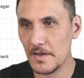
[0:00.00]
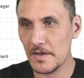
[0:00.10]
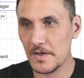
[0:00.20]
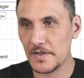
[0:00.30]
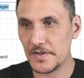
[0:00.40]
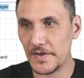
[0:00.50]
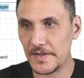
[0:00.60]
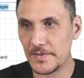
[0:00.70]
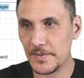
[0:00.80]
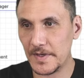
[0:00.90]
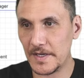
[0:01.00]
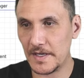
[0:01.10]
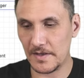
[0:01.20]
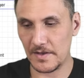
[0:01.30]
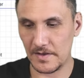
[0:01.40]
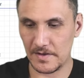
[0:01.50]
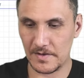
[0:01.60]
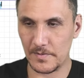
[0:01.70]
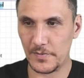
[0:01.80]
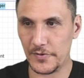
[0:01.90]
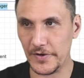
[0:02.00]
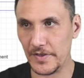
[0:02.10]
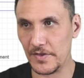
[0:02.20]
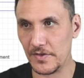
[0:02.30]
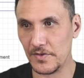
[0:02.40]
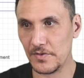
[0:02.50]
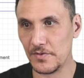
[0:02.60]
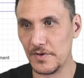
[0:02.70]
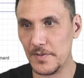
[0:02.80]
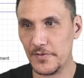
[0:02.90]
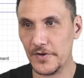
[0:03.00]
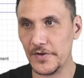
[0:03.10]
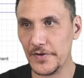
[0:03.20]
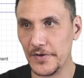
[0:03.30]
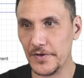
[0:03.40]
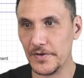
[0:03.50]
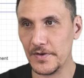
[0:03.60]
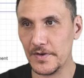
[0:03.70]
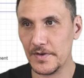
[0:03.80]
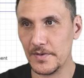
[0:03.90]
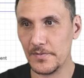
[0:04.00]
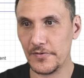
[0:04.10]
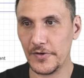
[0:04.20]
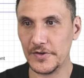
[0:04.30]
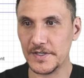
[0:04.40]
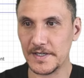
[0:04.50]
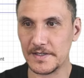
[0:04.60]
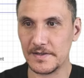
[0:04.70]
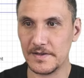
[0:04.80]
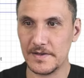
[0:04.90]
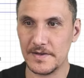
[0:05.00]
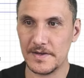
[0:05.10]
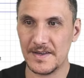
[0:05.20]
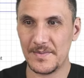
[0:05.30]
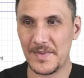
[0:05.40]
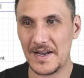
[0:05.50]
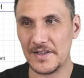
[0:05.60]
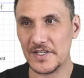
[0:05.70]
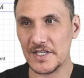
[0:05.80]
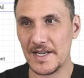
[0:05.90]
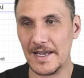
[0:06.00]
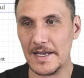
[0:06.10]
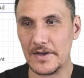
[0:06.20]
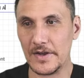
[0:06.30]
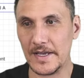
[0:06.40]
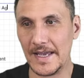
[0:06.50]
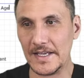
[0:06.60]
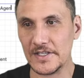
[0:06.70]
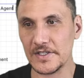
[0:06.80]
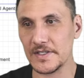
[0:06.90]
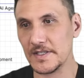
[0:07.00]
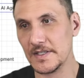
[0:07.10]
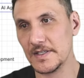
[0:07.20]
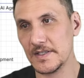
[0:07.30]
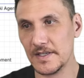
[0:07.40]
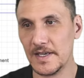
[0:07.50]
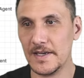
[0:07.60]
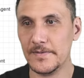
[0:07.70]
So this will be 3.0 project manager AI agent, okay?